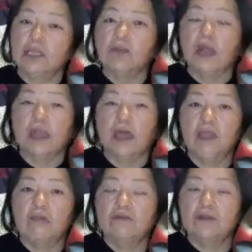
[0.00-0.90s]
in my
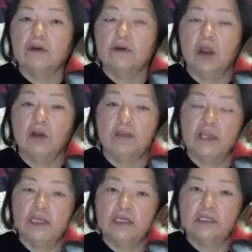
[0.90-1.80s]
life, there are
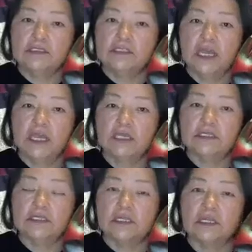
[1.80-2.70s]
things that